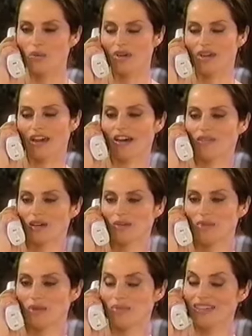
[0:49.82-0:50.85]
We have a
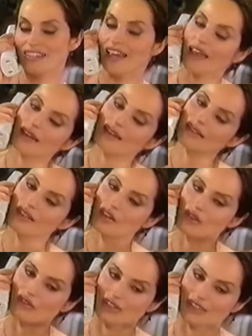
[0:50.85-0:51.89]
commitment and a
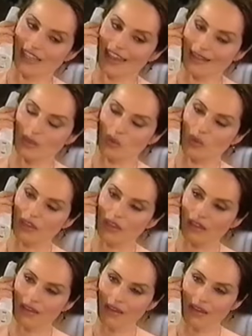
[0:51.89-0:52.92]
letter of intent.
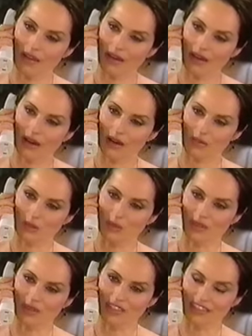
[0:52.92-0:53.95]
We are
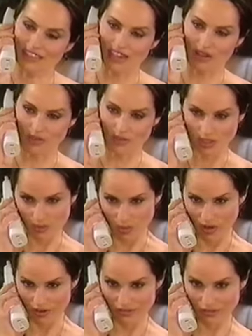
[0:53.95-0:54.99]
rebuilding the San Cristobel
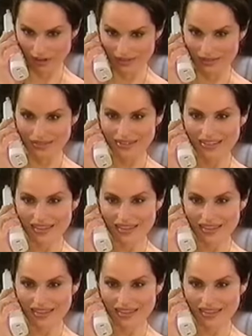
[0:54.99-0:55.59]
waterfront.